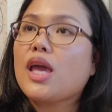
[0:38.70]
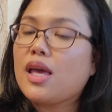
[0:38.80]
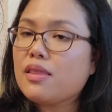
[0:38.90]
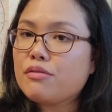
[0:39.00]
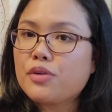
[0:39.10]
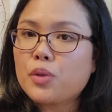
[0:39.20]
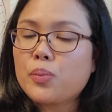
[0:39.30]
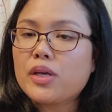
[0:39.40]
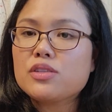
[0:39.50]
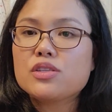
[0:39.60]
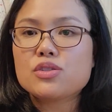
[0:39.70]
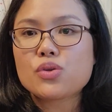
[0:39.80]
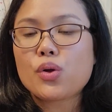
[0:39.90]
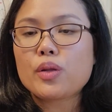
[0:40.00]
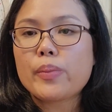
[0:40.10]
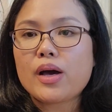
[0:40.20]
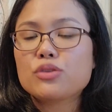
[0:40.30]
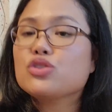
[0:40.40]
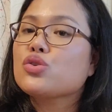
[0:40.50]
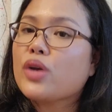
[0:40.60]
In the Philippines, it's all
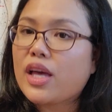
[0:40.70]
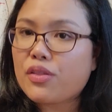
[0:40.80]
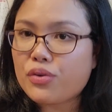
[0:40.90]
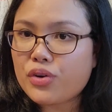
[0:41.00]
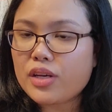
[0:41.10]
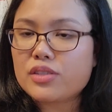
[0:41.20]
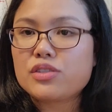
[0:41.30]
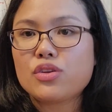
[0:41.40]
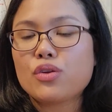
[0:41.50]
about togetherness.